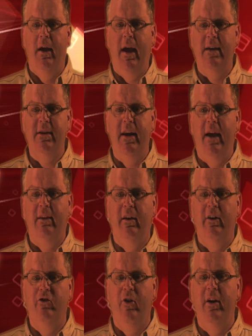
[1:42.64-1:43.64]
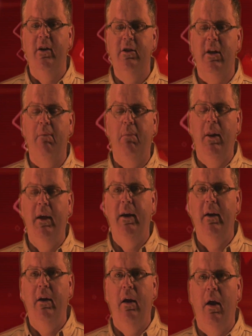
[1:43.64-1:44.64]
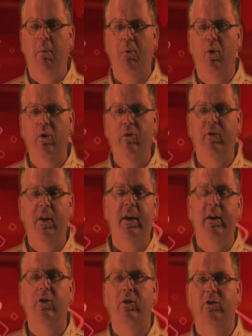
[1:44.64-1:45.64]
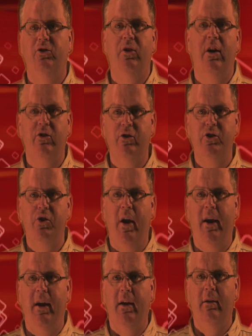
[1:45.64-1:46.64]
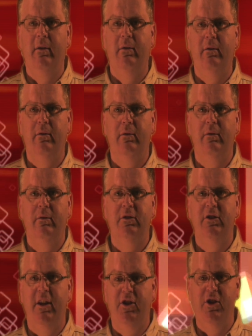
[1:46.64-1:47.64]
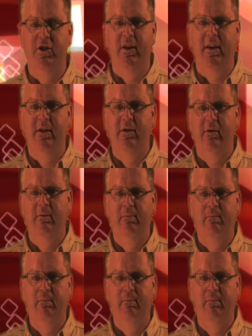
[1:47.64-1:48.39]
as an athletic trainer, has completed approved clinical instructor training, such as this.